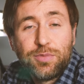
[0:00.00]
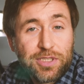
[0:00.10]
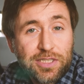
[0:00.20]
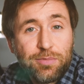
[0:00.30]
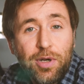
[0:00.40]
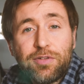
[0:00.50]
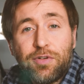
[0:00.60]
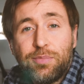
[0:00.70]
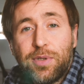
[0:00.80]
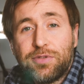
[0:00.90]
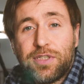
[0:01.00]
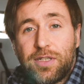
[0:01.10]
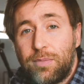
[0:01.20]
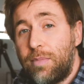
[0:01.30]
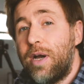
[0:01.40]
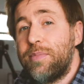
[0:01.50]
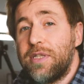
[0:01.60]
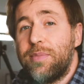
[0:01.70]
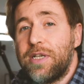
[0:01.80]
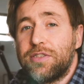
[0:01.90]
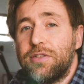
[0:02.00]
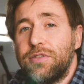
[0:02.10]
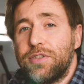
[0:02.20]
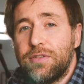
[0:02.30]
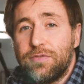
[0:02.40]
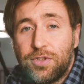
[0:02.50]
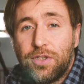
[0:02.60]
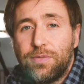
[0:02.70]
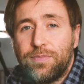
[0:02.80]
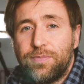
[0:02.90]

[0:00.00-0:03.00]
which has a microphone built in, might be the best solution for you.